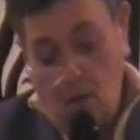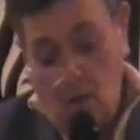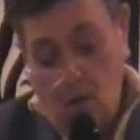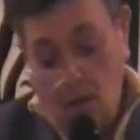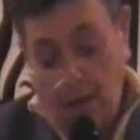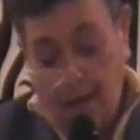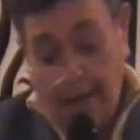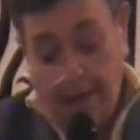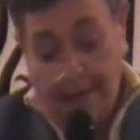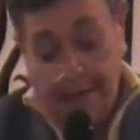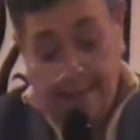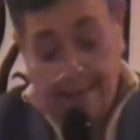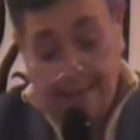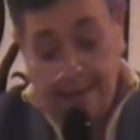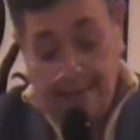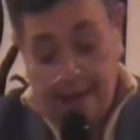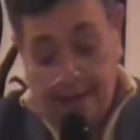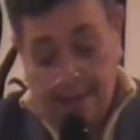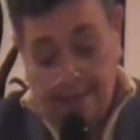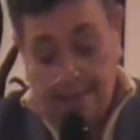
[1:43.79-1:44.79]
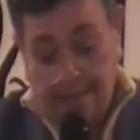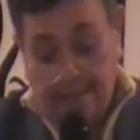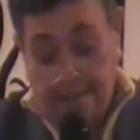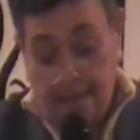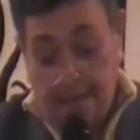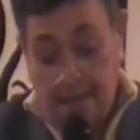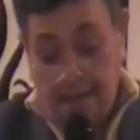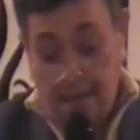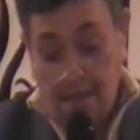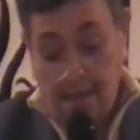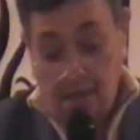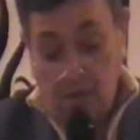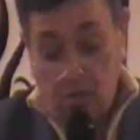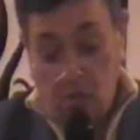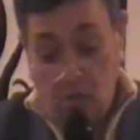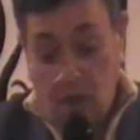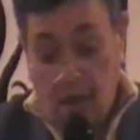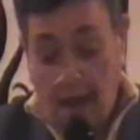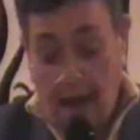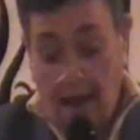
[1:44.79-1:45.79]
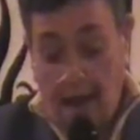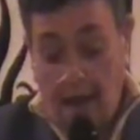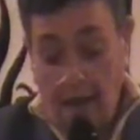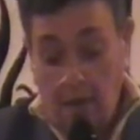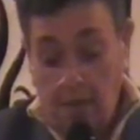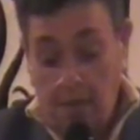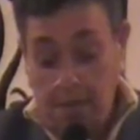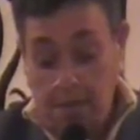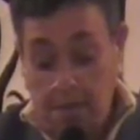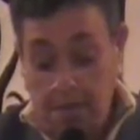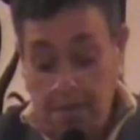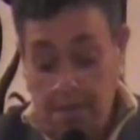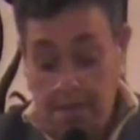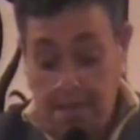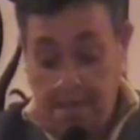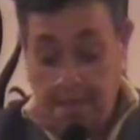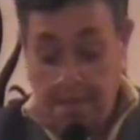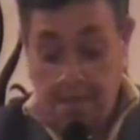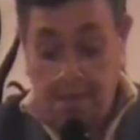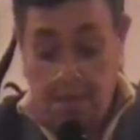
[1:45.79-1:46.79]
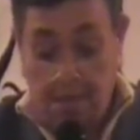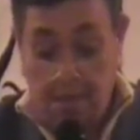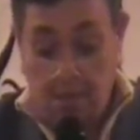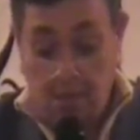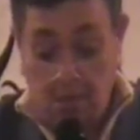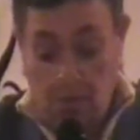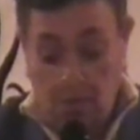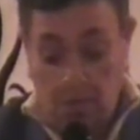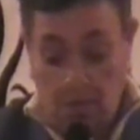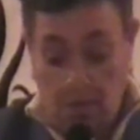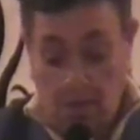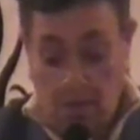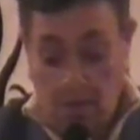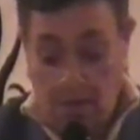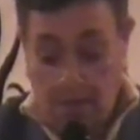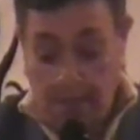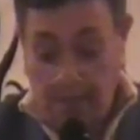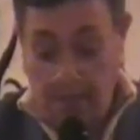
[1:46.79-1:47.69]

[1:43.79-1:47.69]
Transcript: What I did not understand is why I was persistent in doing so.